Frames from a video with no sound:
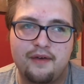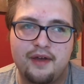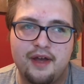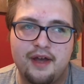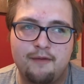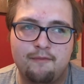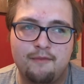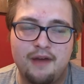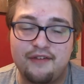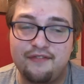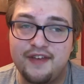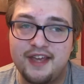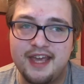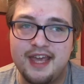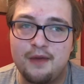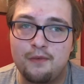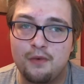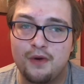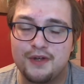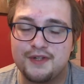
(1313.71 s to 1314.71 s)
Um, I think
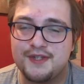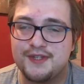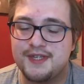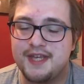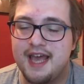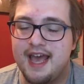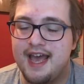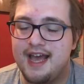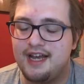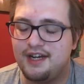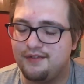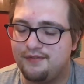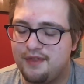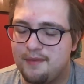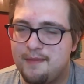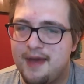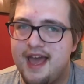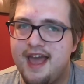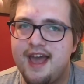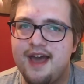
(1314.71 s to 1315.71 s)
he was scared of the
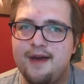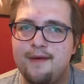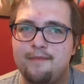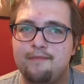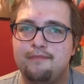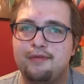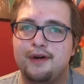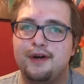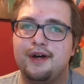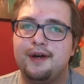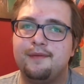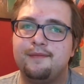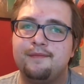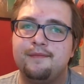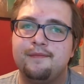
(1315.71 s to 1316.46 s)
mayor, but